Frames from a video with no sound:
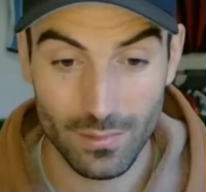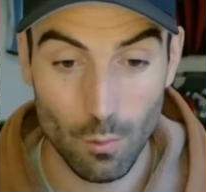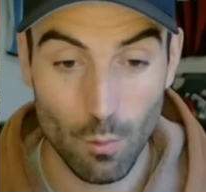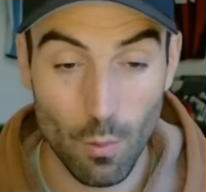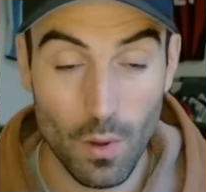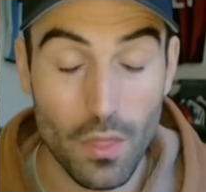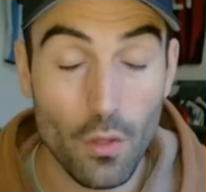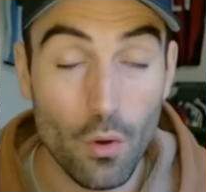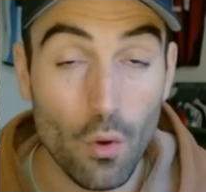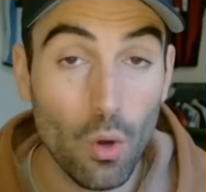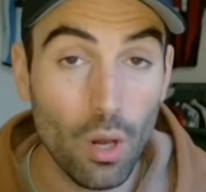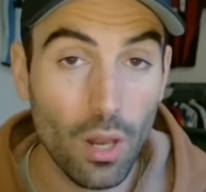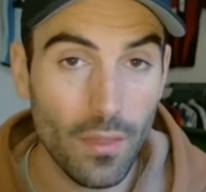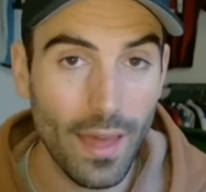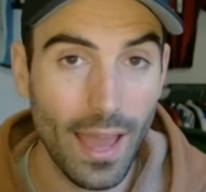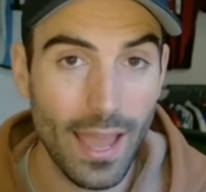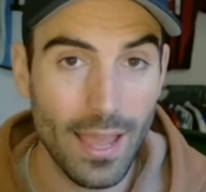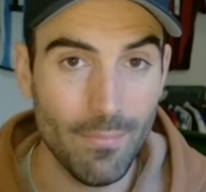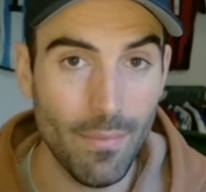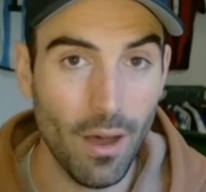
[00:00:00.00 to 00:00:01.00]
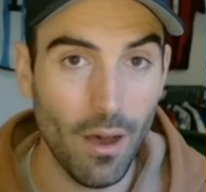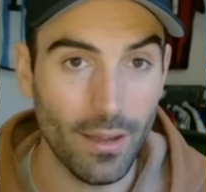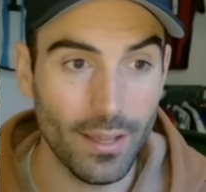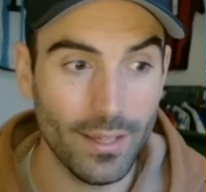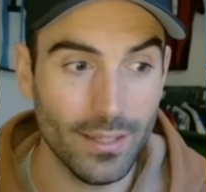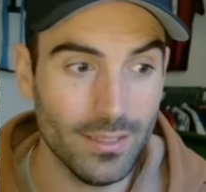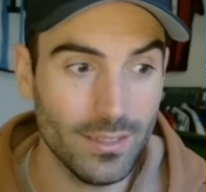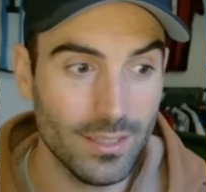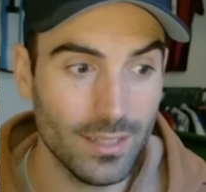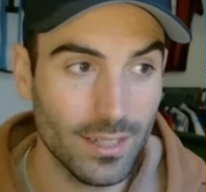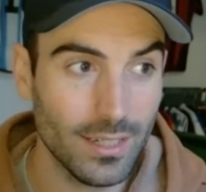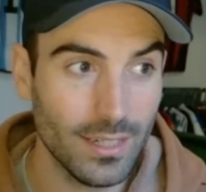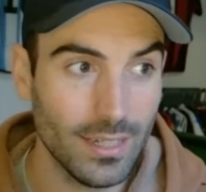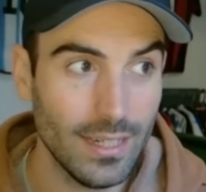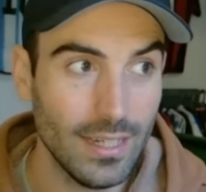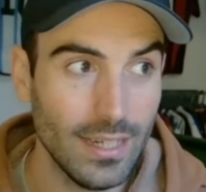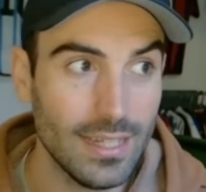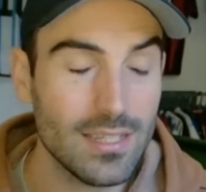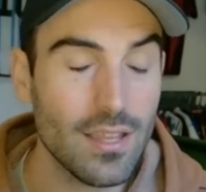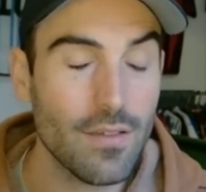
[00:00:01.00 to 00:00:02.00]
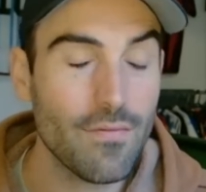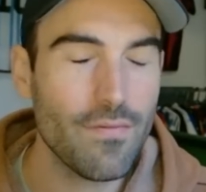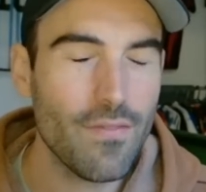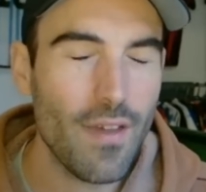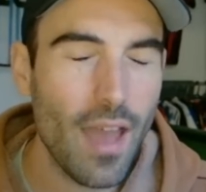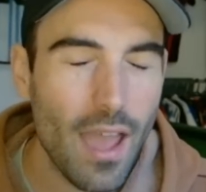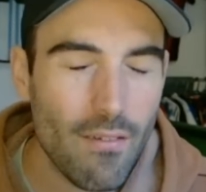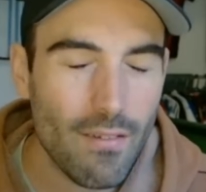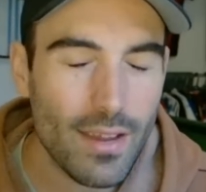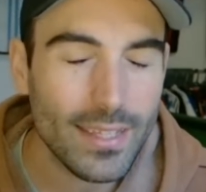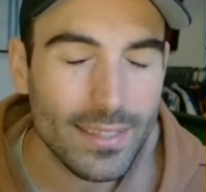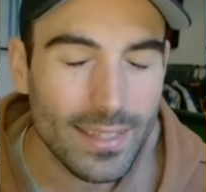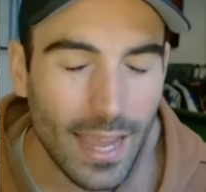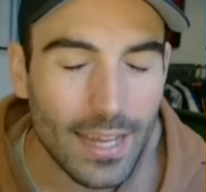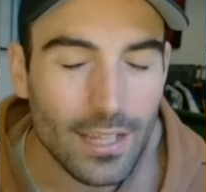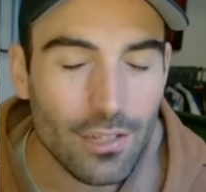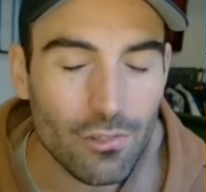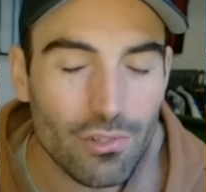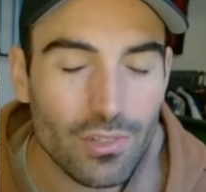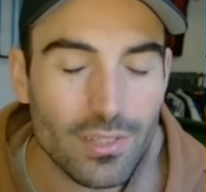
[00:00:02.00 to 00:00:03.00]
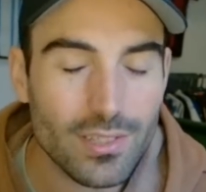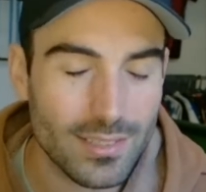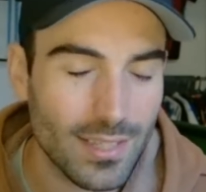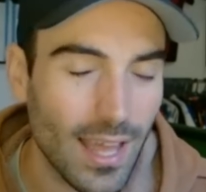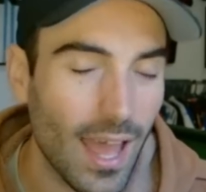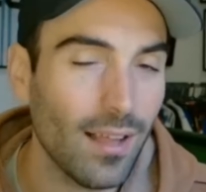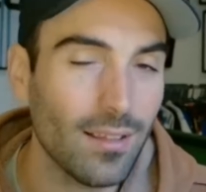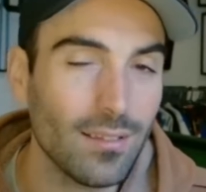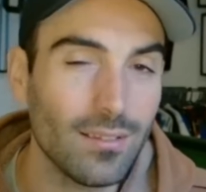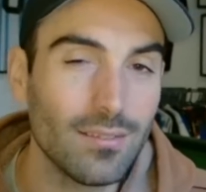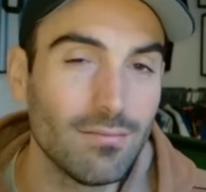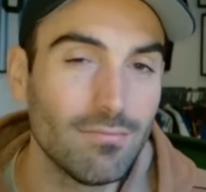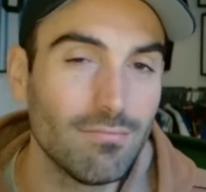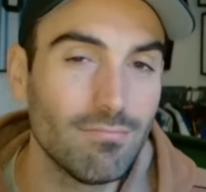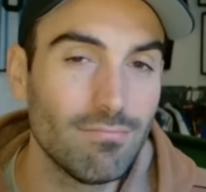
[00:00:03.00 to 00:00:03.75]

With all of that in mind, he's a very dangerous sell.